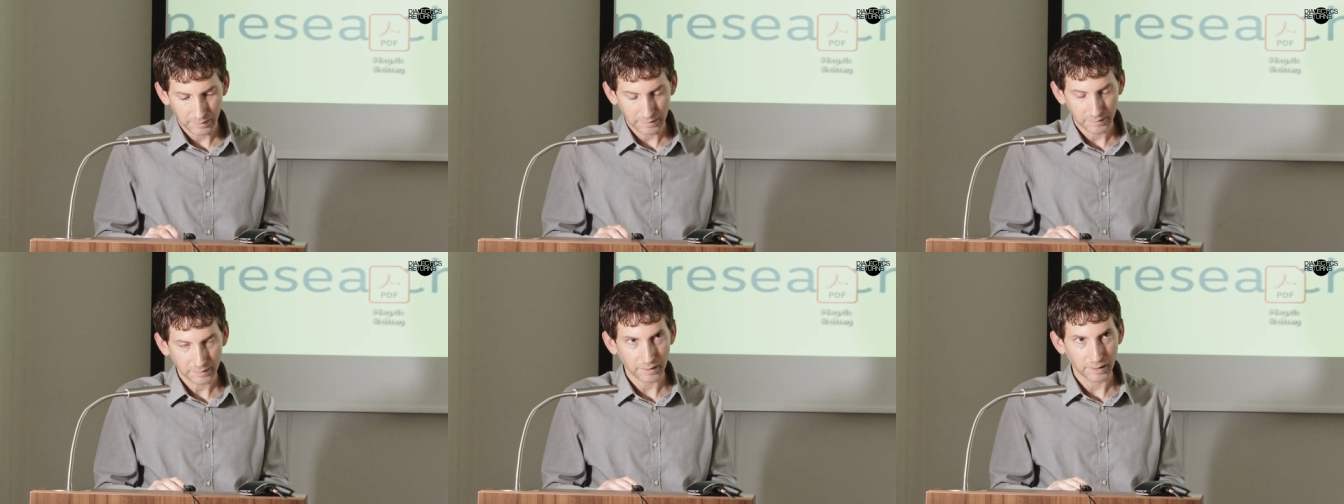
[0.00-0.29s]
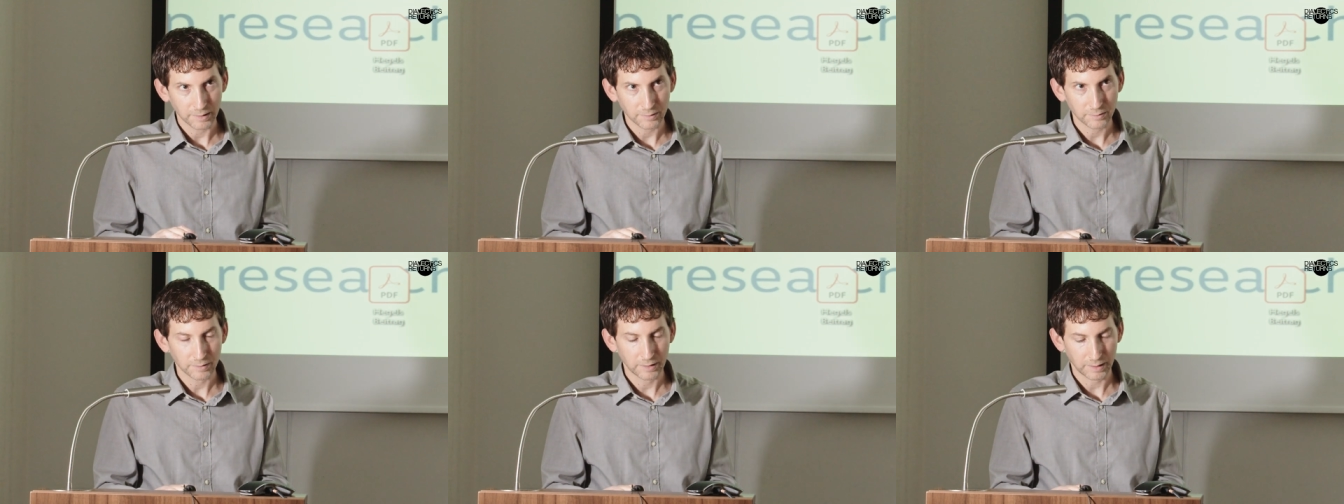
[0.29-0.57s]
these
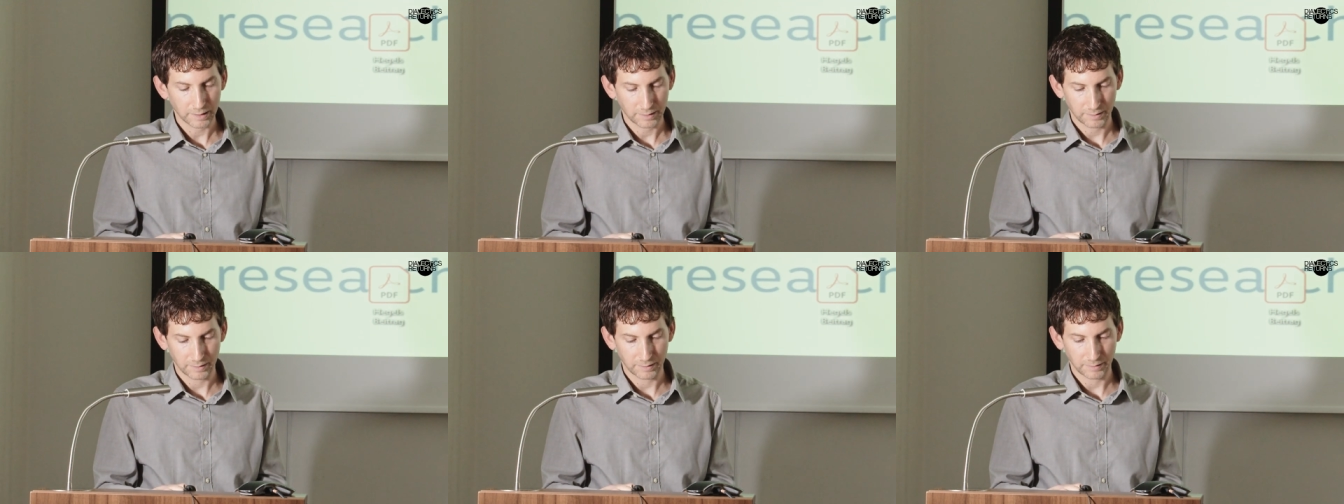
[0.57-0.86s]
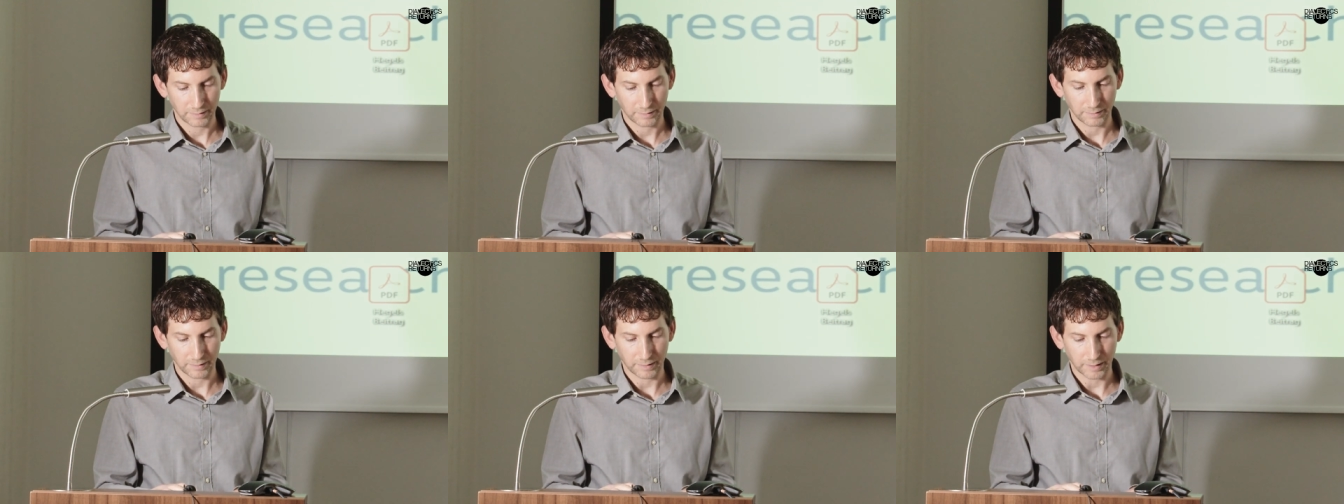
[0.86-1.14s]

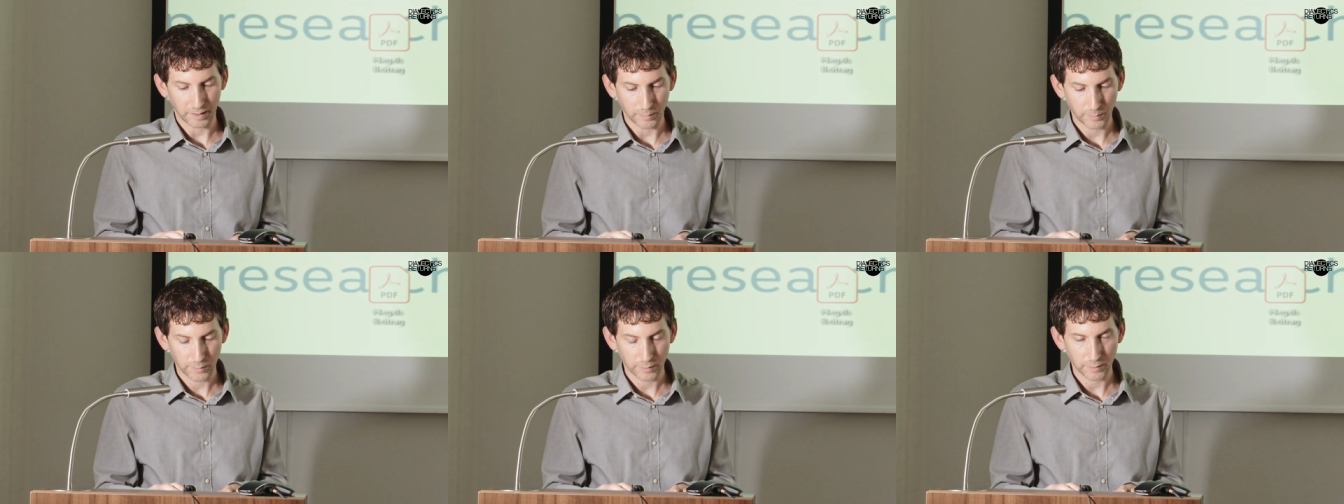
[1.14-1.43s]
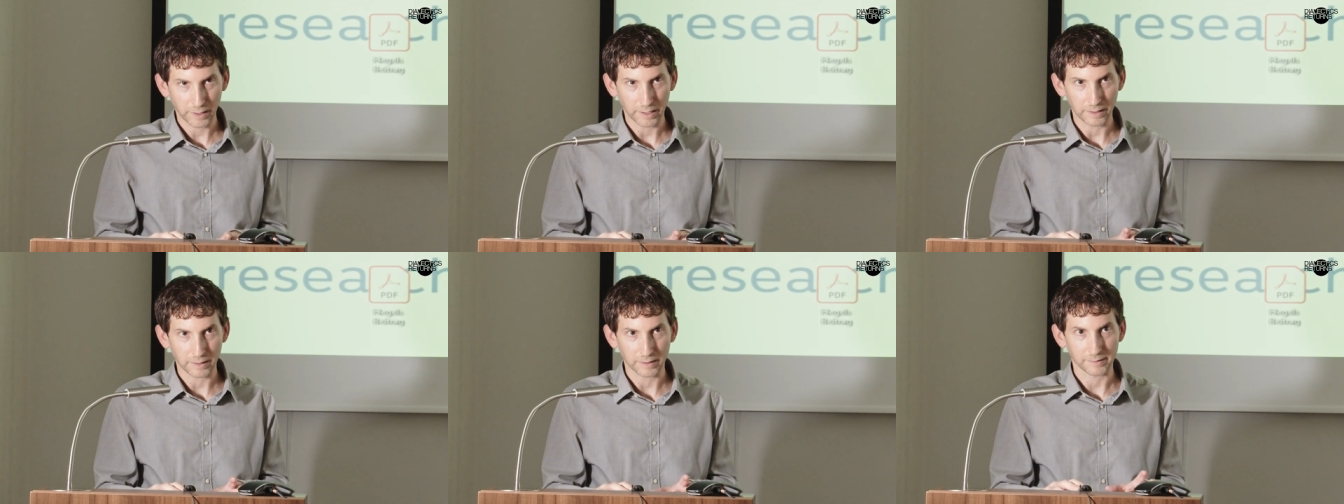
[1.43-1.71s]
contradictions
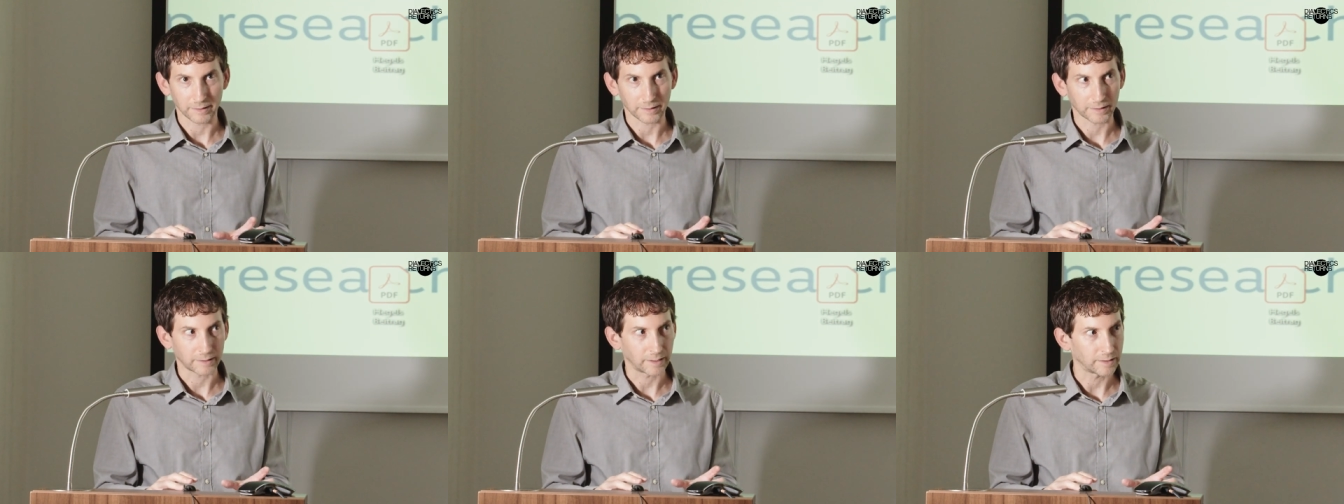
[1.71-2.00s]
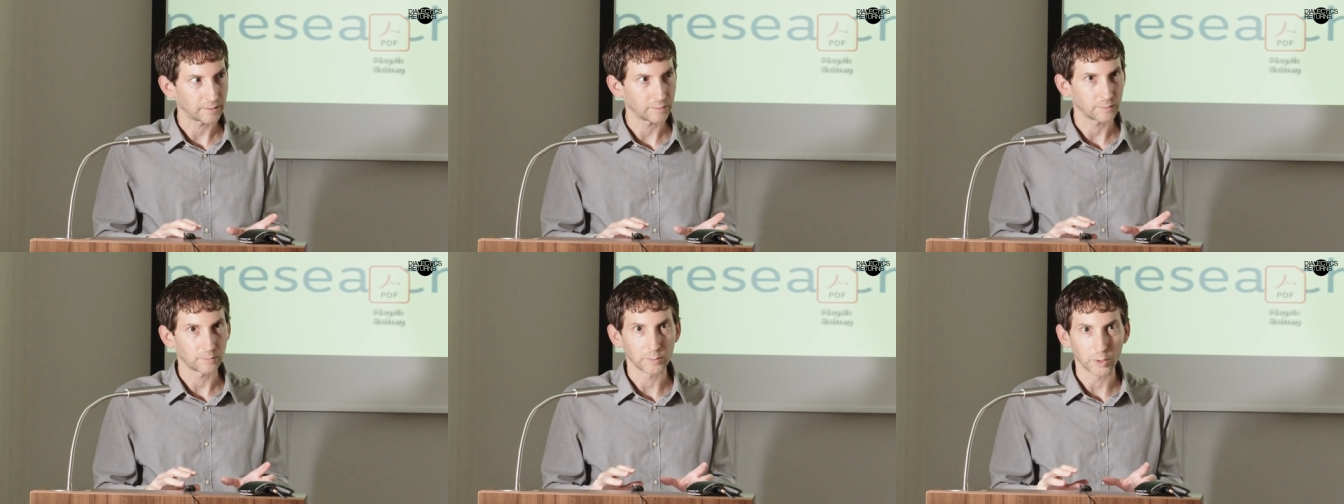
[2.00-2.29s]
operate as a
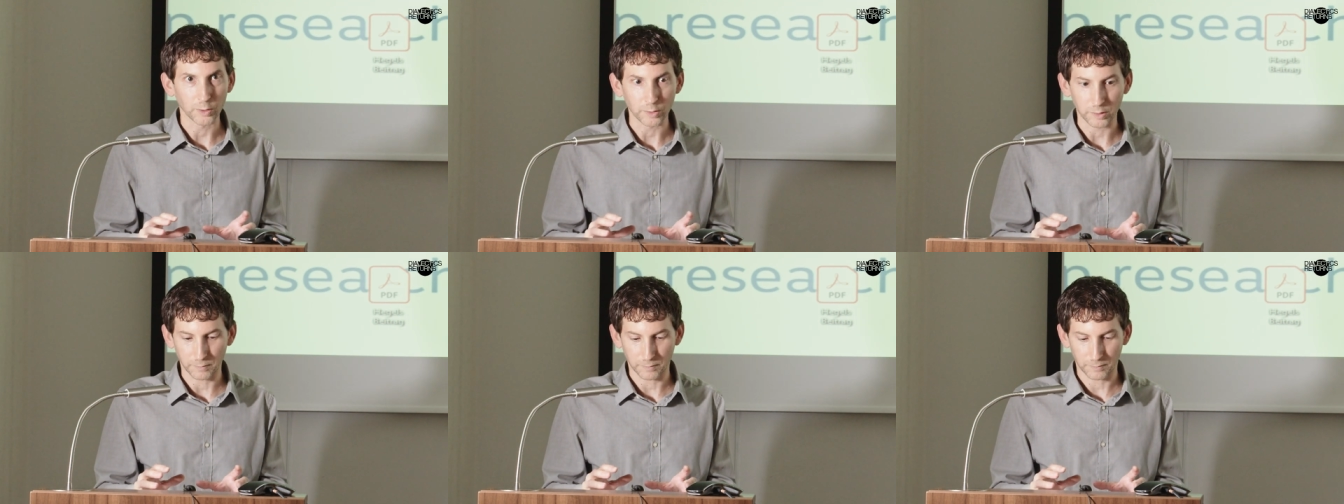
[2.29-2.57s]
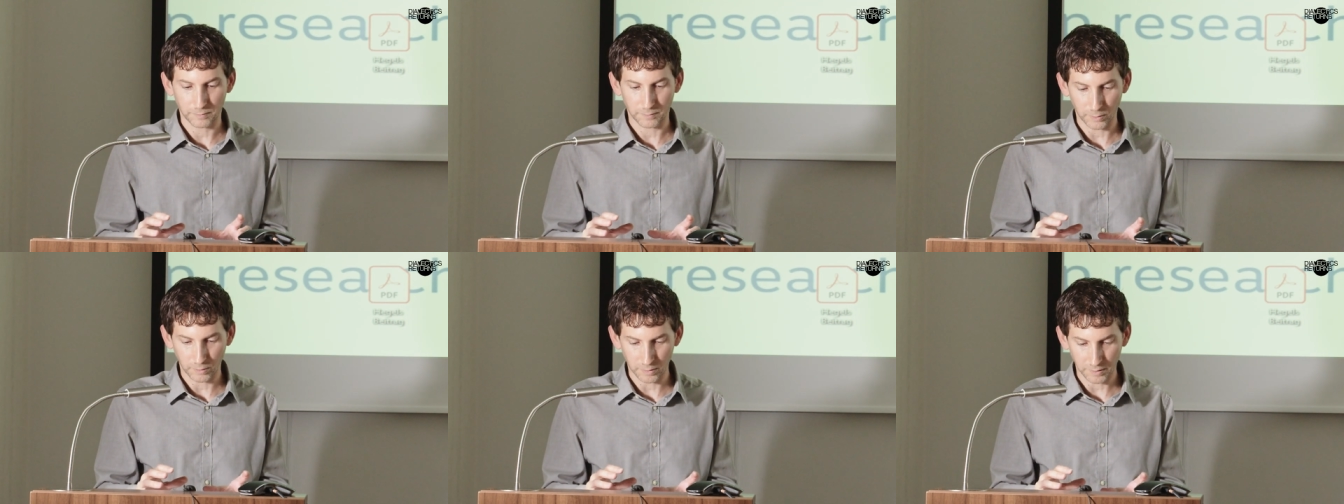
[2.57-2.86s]
kind of motive
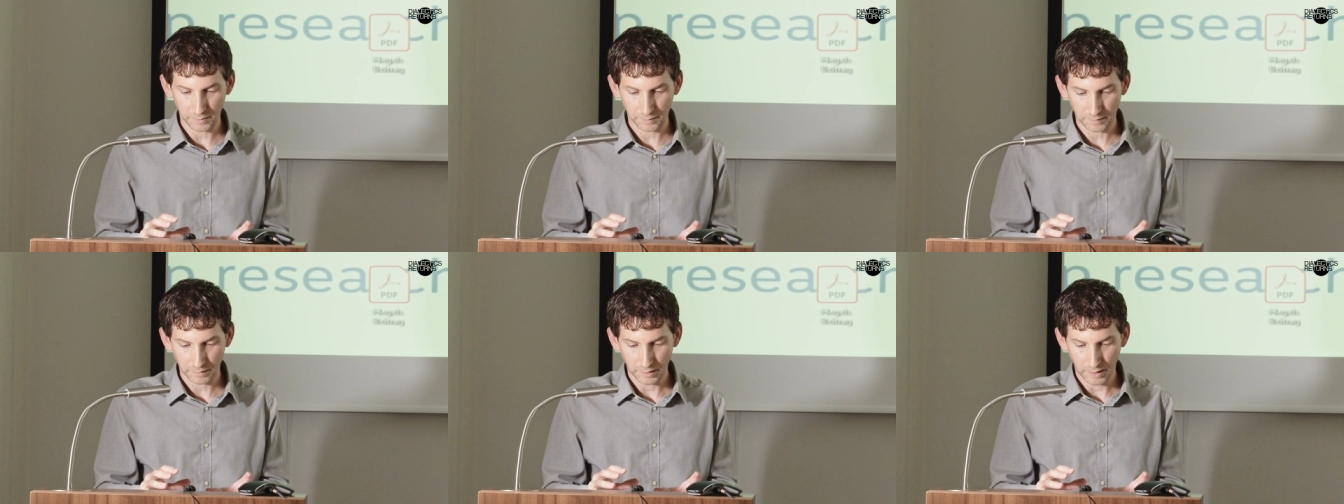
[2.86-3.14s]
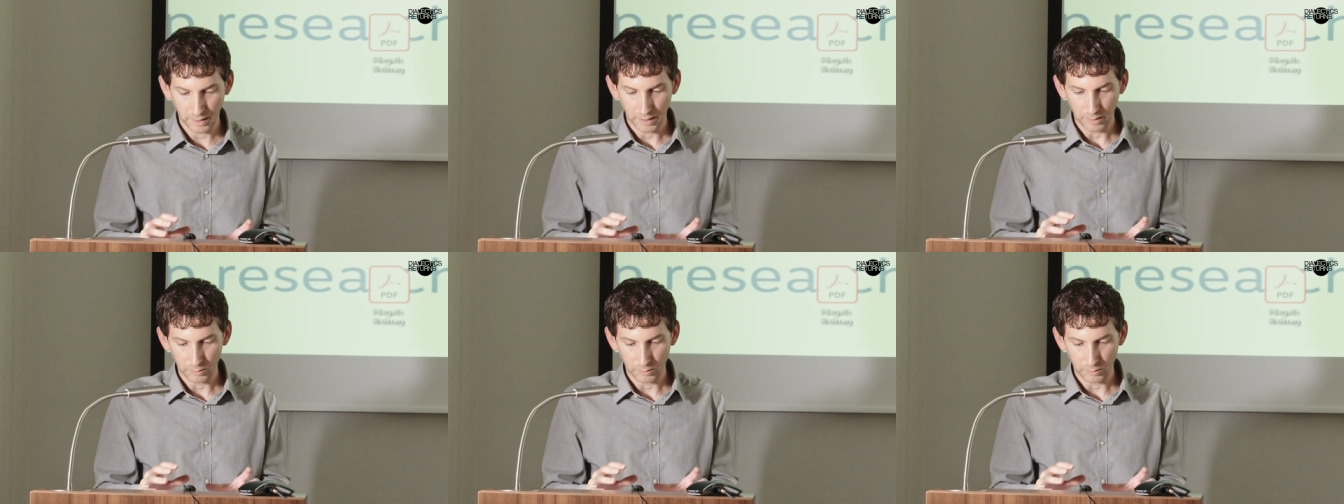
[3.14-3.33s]
force